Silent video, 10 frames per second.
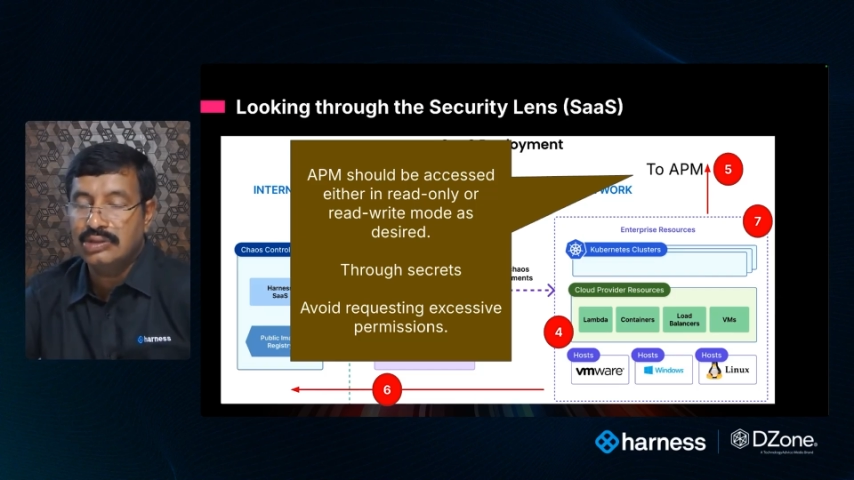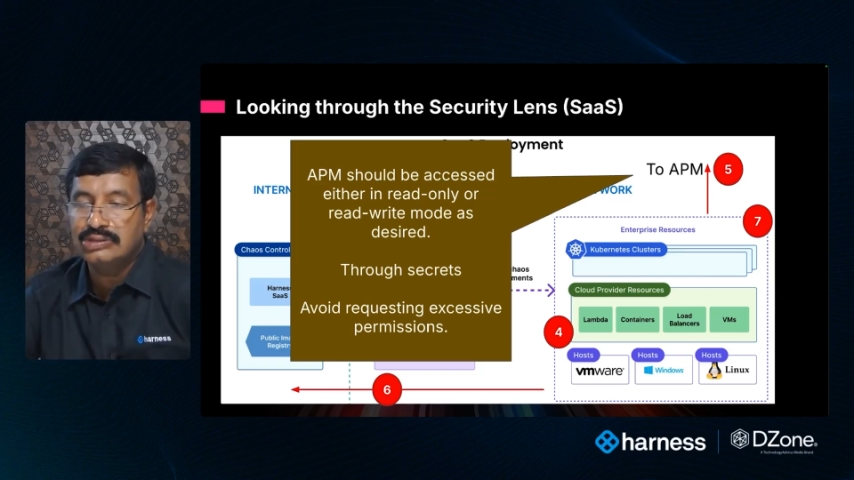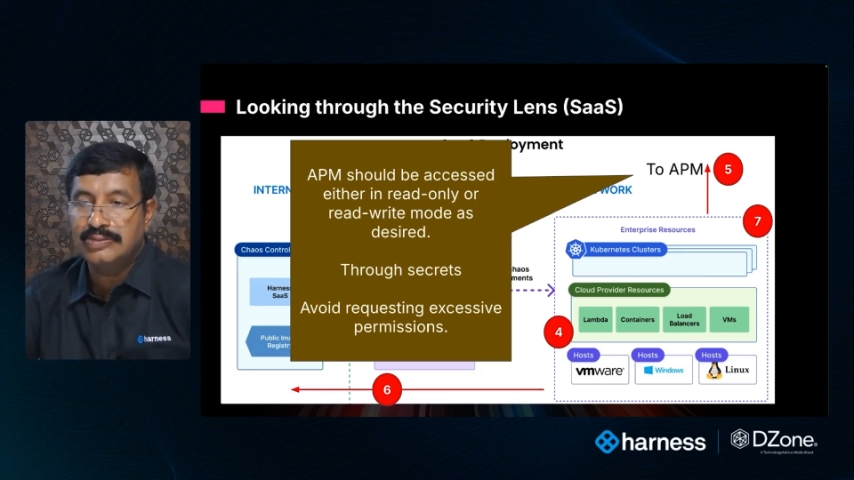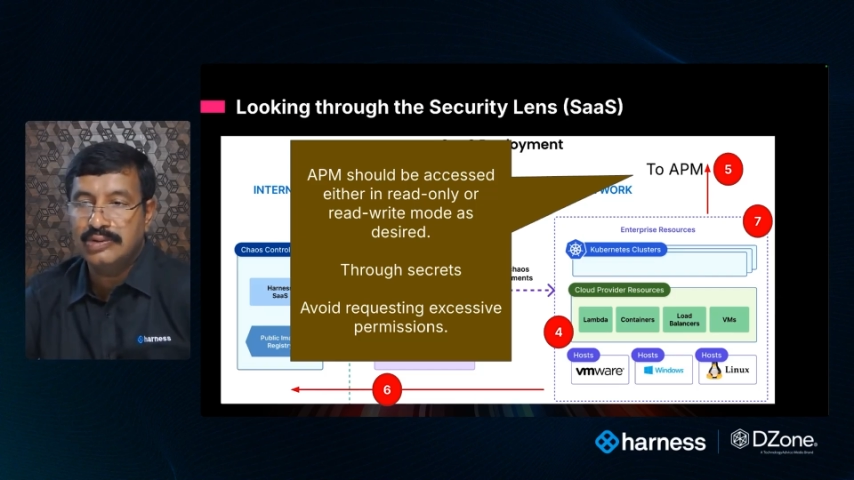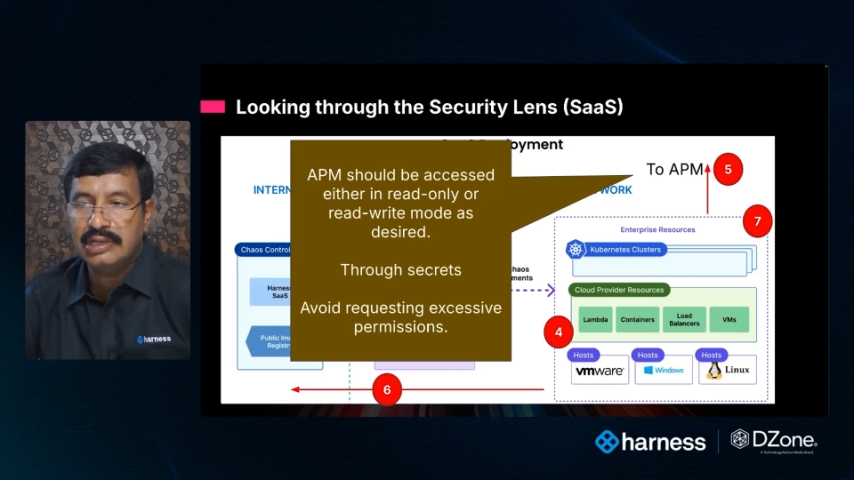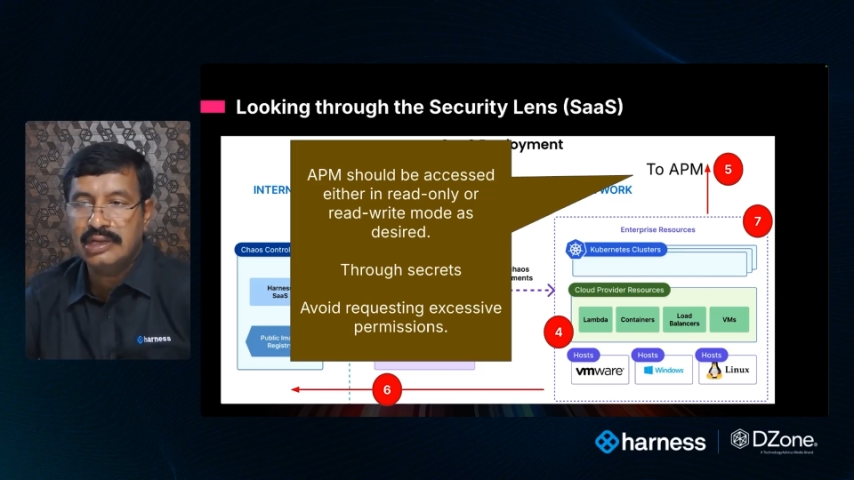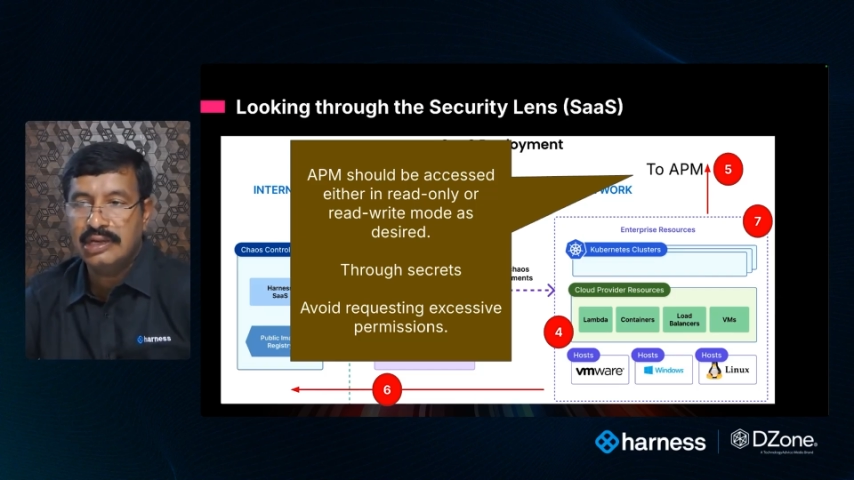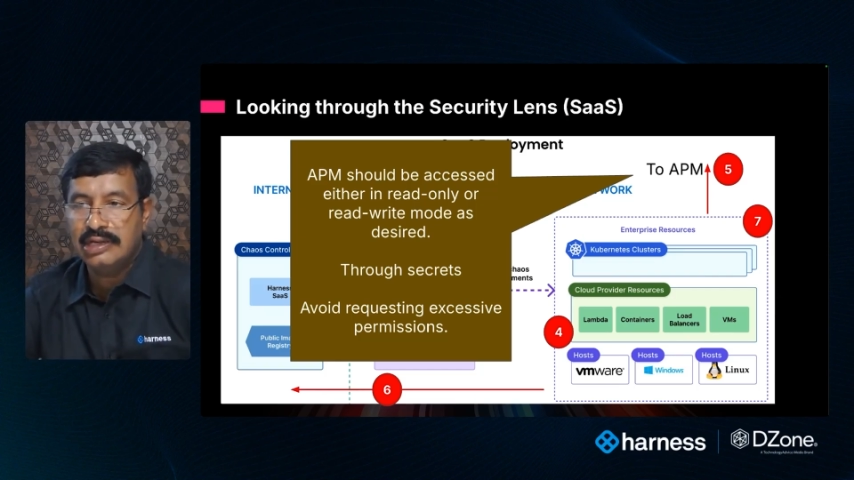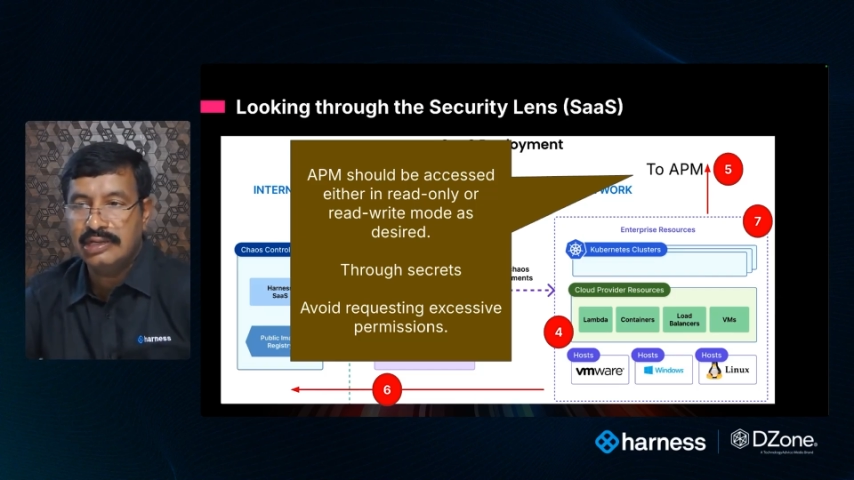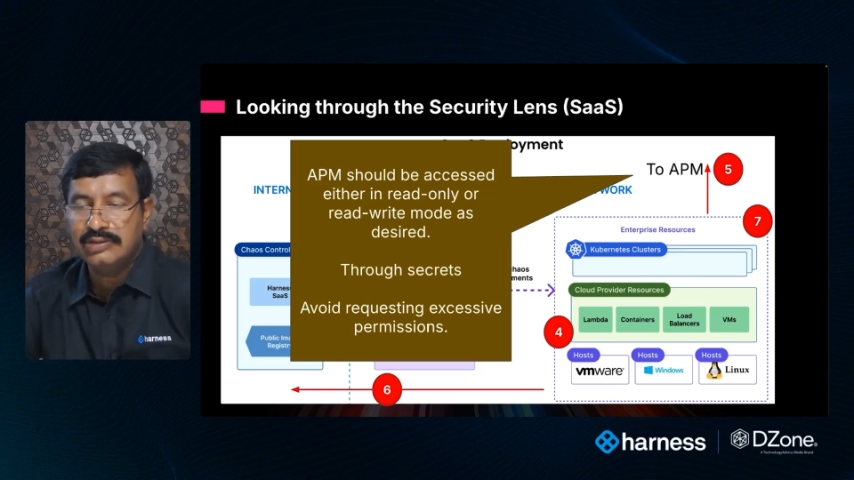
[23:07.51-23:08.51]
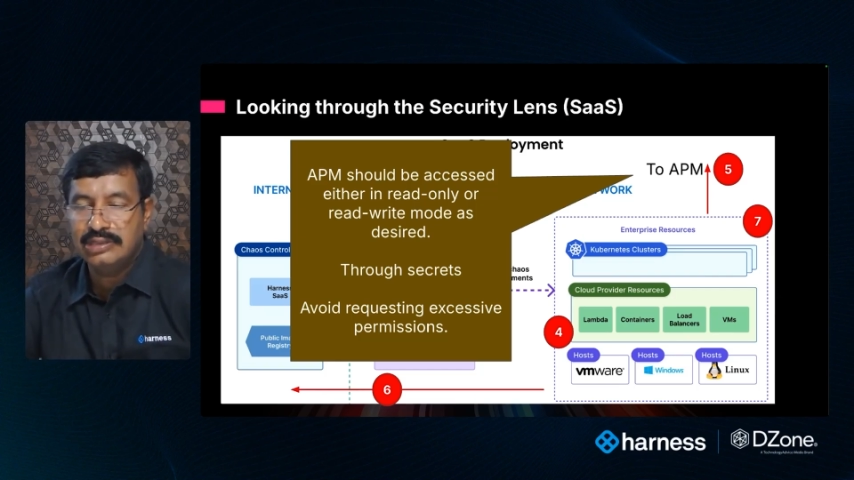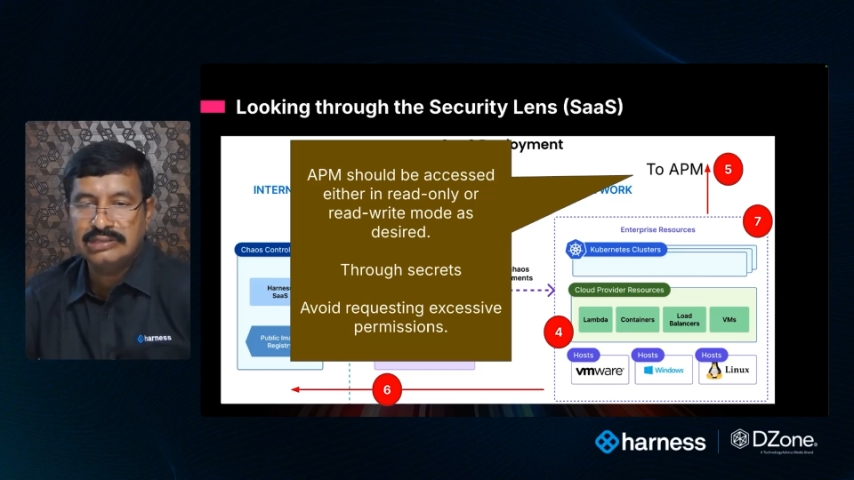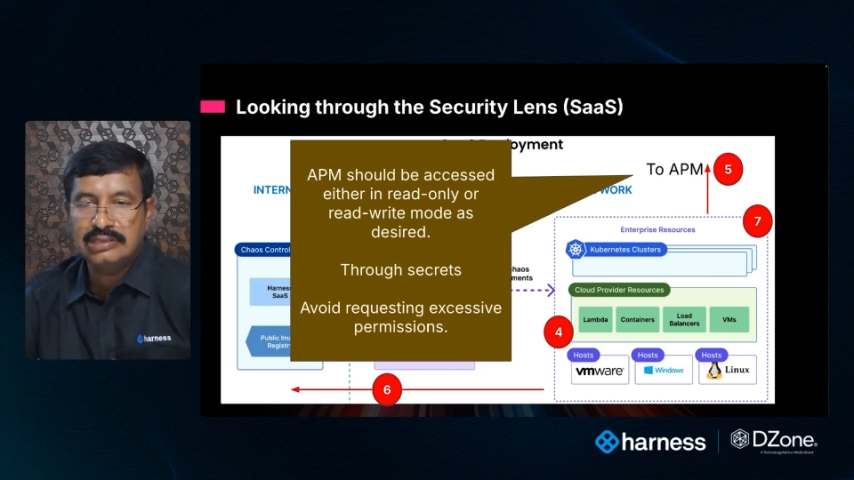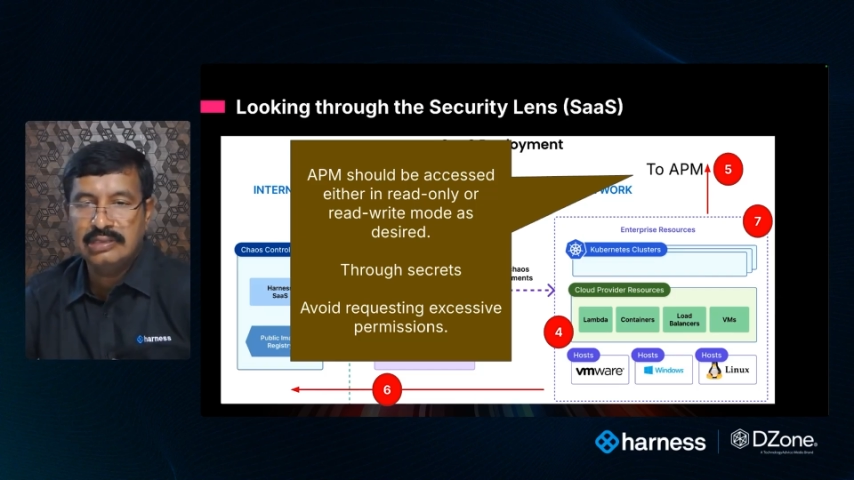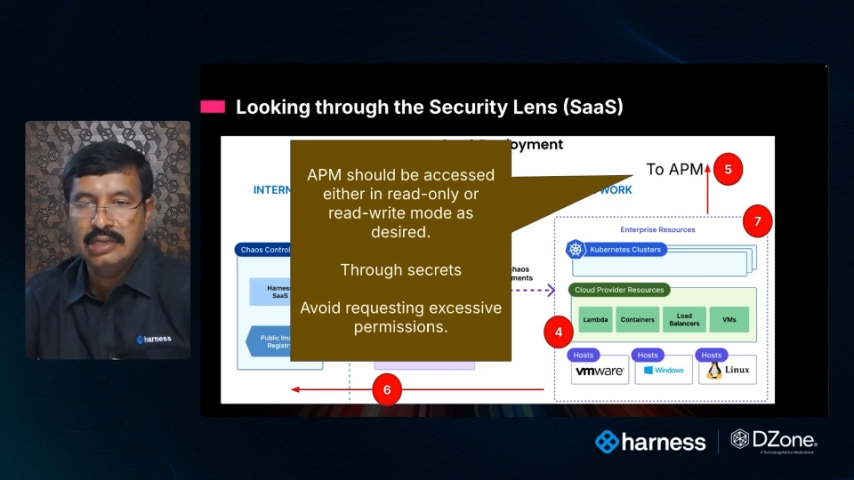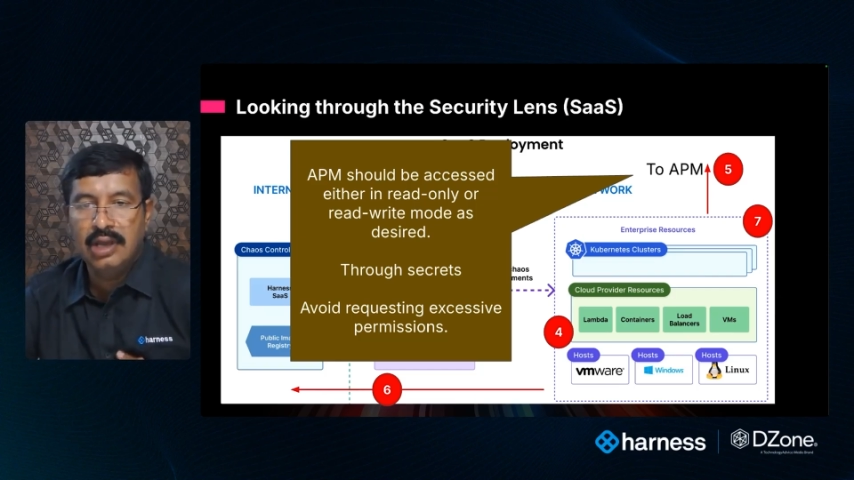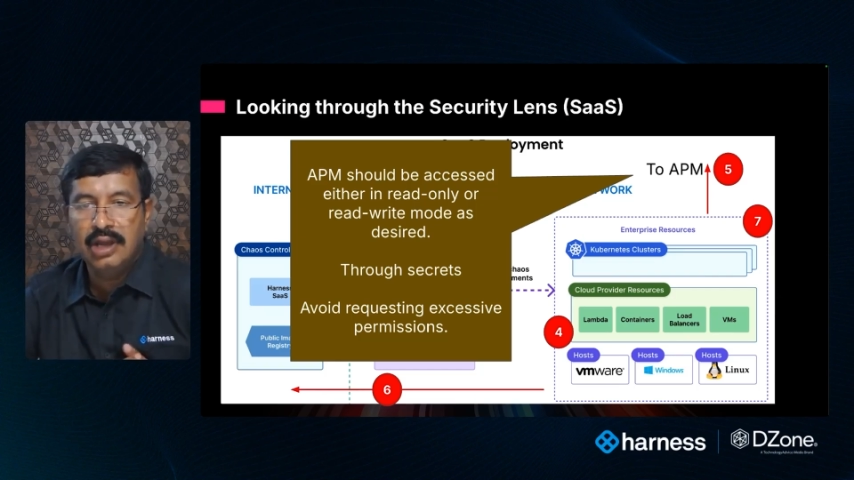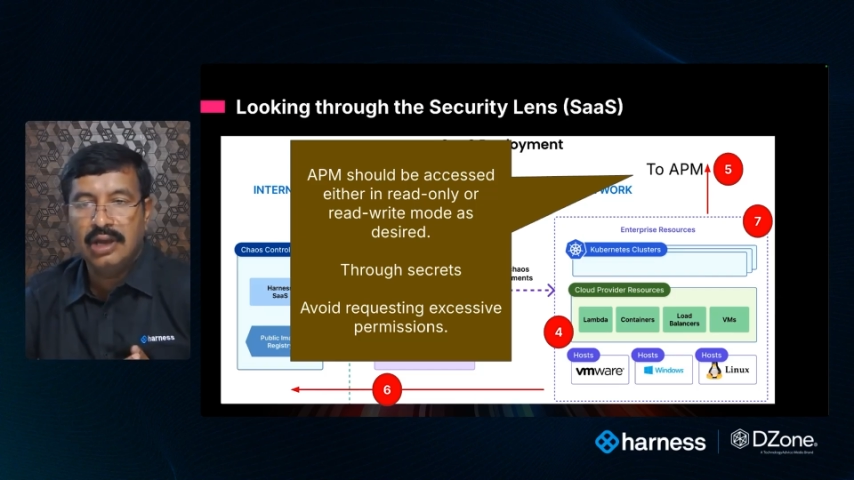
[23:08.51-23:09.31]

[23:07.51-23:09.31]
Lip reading: also putting an annotation